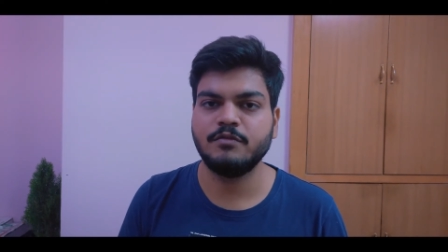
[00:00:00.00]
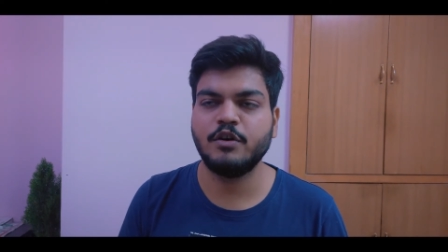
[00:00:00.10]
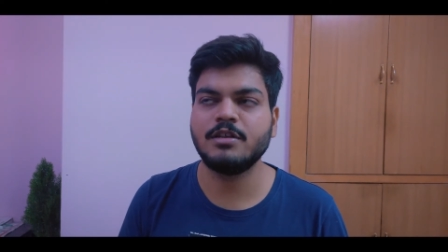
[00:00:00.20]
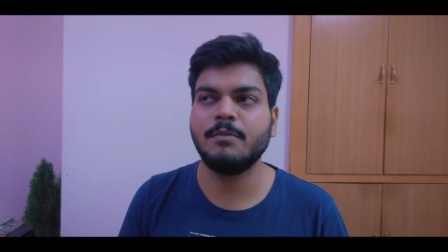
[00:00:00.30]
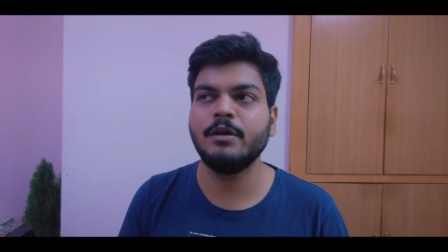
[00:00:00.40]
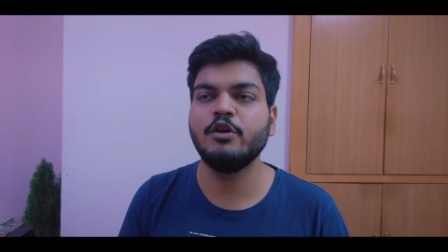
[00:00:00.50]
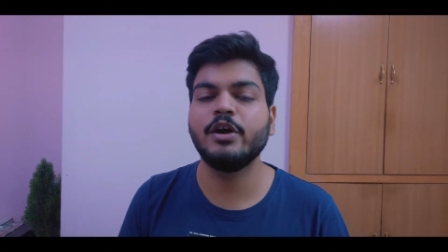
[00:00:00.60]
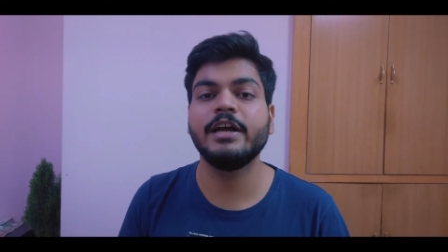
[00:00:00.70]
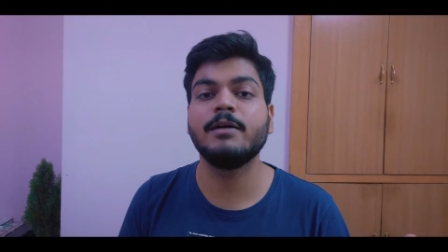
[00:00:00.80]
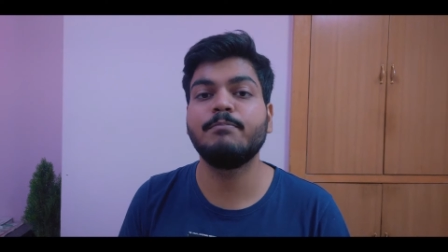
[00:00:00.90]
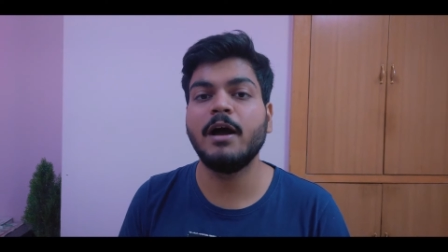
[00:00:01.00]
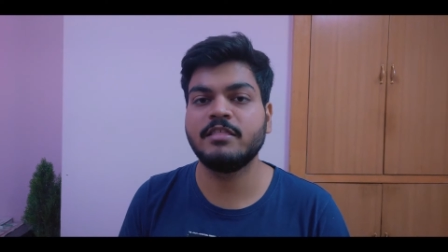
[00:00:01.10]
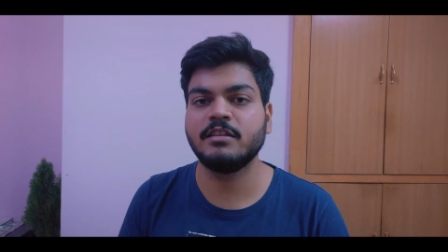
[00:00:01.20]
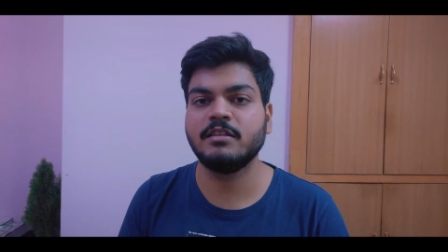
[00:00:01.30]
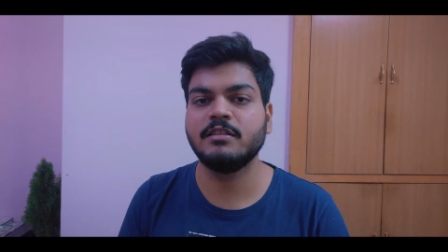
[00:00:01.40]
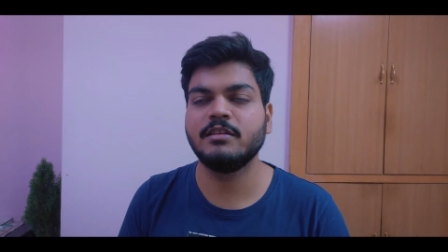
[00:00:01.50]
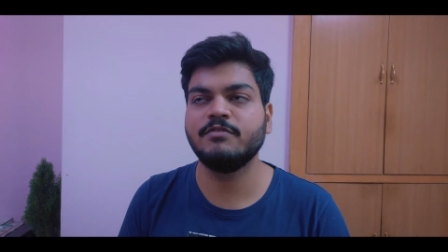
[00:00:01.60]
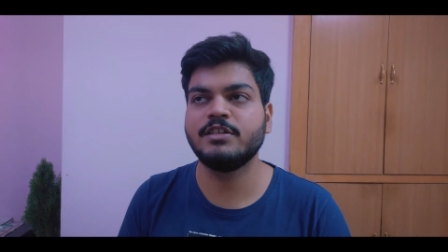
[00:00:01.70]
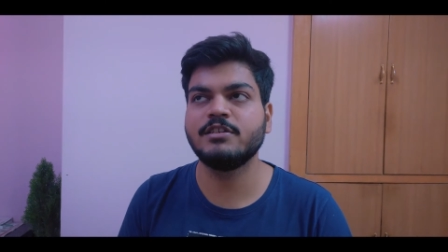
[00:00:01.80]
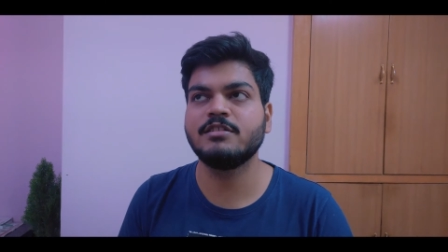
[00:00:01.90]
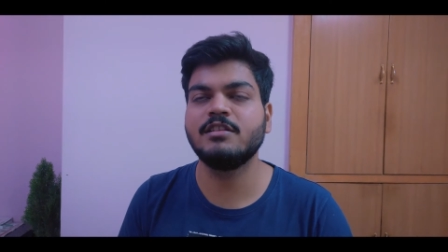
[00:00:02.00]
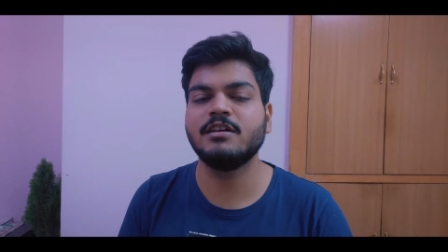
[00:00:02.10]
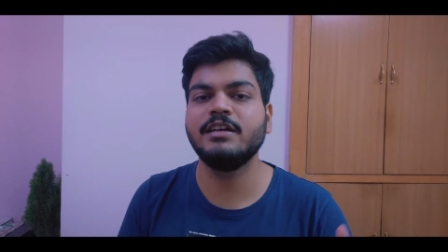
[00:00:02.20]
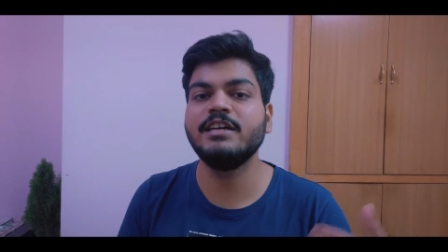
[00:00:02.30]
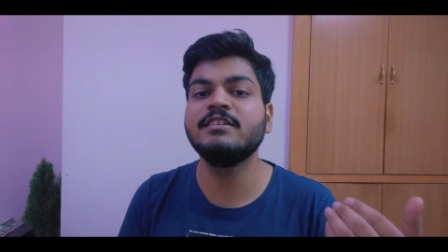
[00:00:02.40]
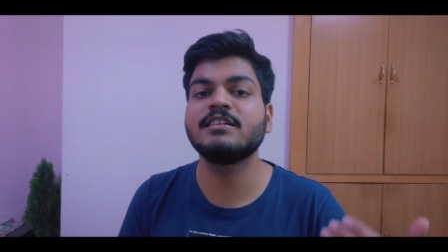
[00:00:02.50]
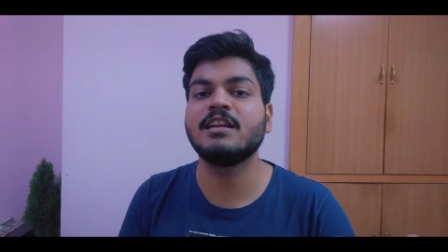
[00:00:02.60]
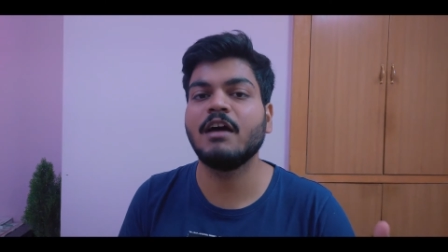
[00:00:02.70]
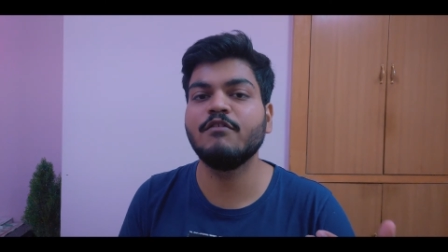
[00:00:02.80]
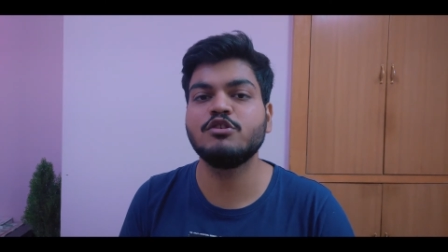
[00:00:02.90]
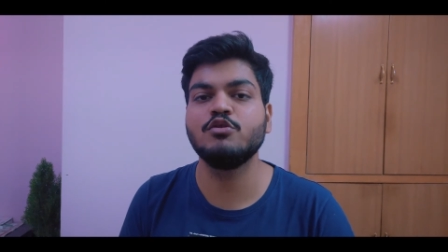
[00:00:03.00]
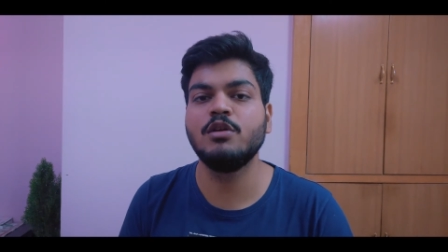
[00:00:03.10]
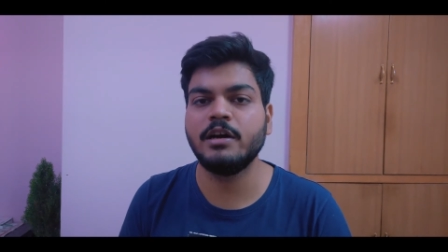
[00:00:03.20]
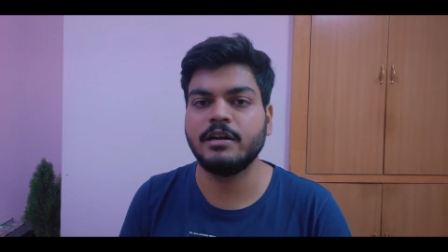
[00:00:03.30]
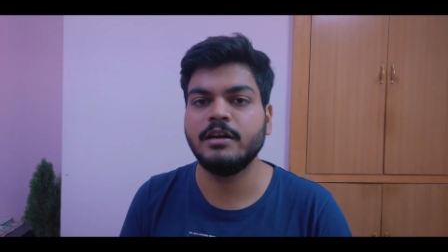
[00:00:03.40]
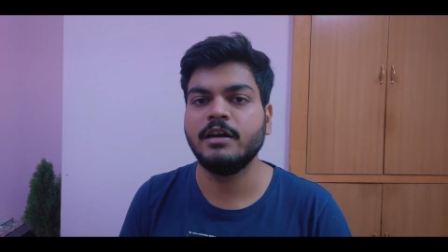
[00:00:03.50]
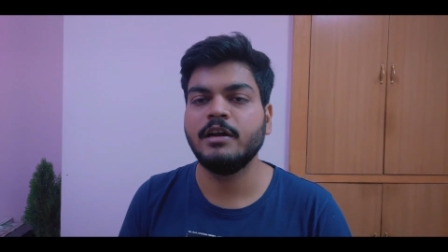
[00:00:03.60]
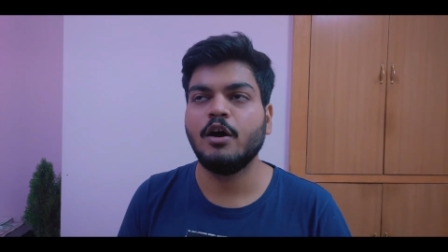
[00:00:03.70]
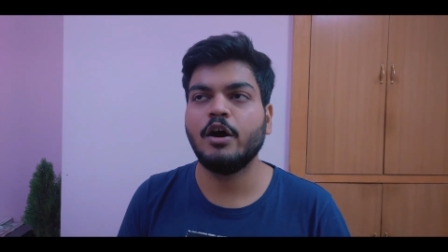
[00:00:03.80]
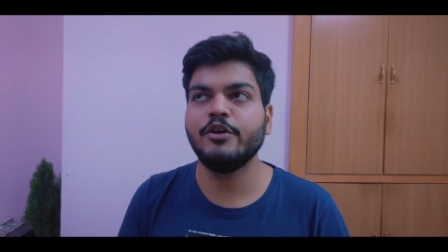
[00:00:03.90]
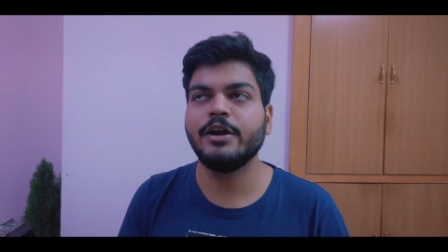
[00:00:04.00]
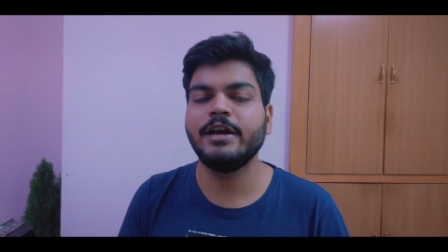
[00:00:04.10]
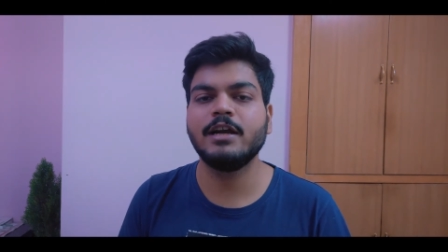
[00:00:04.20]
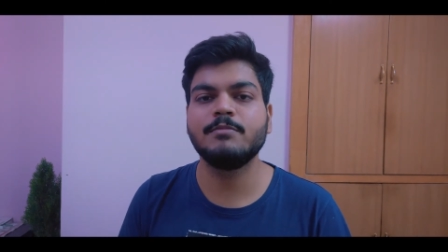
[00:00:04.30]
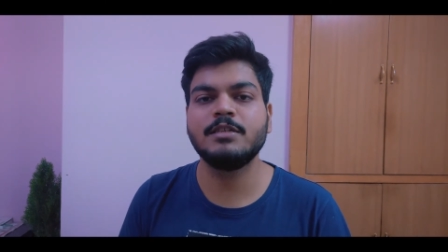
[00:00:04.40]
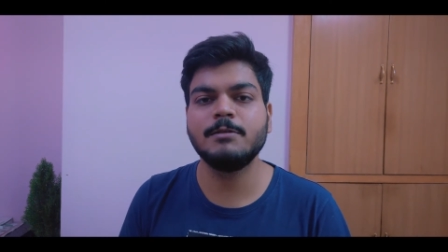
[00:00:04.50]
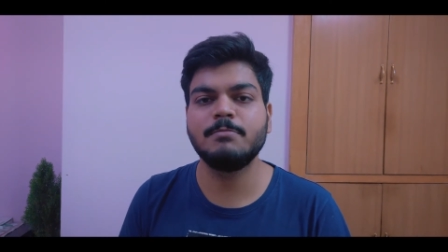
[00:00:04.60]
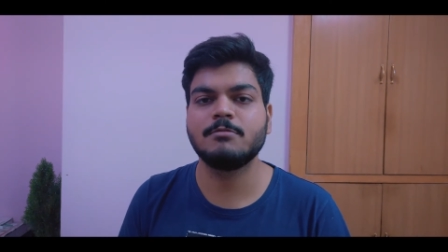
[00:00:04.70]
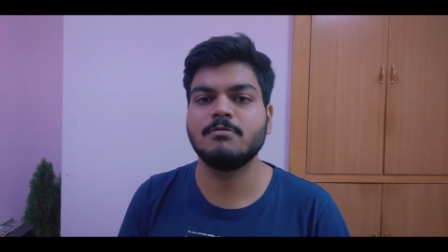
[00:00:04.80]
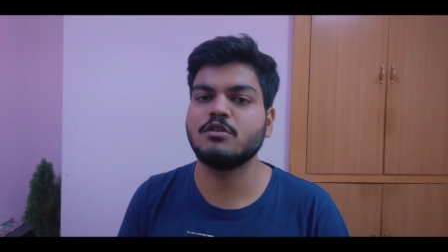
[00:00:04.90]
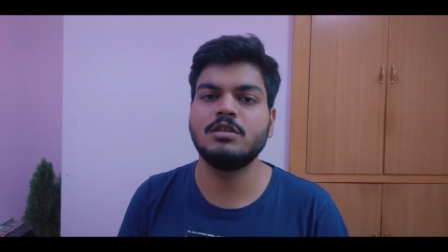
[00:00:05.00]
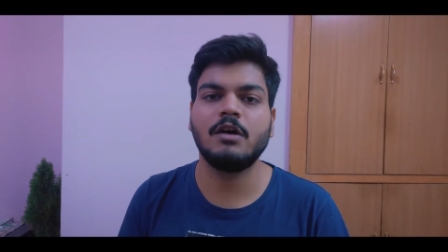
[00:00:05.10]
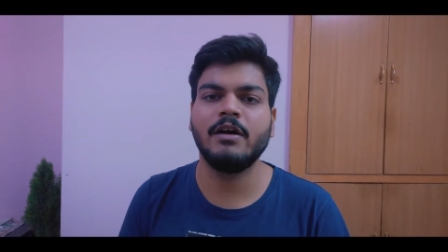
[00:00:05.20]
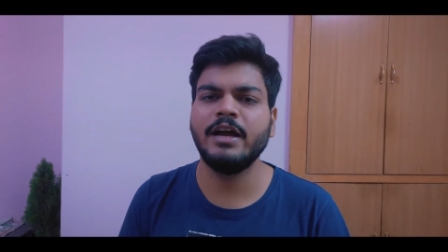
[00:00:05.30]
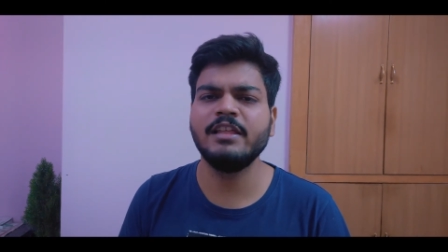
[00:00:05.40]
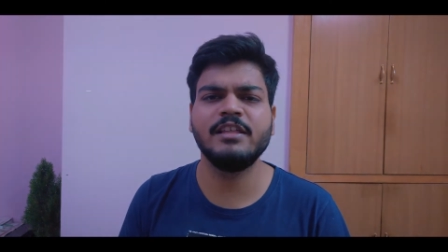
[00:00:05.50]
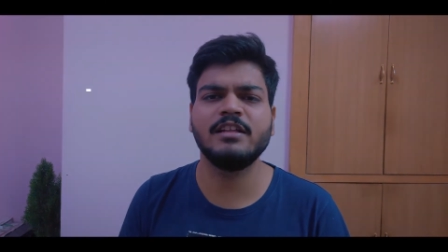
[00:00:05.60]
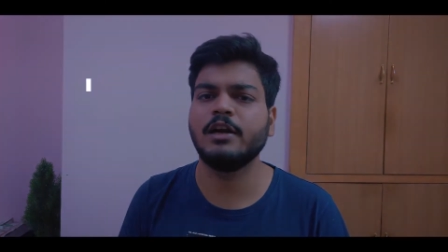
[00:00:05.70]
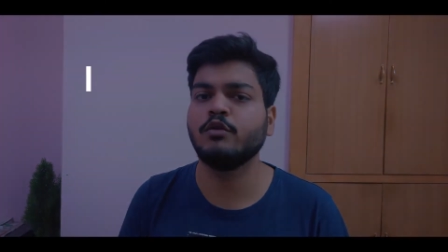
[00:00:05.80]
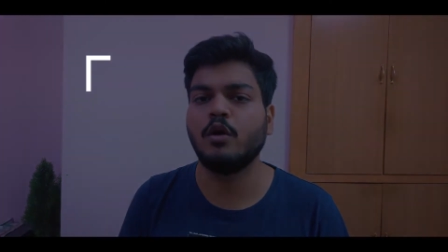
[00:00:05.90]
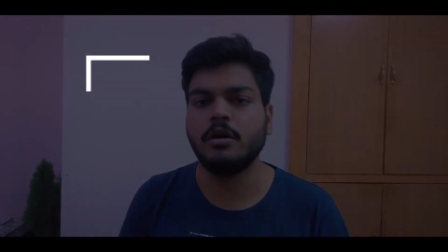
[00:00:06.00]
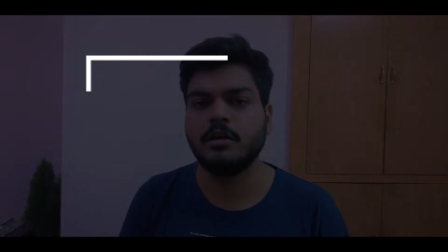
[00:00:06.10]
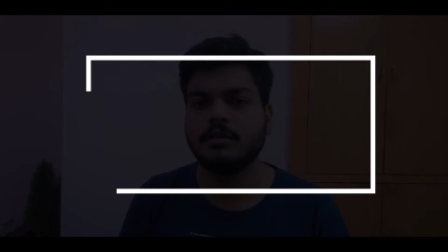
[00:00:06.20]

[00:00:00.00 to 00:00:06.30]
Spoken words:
For example, you can take up Python, which is the easiest language to learn, or you can take up C++ or Java, anything that you want.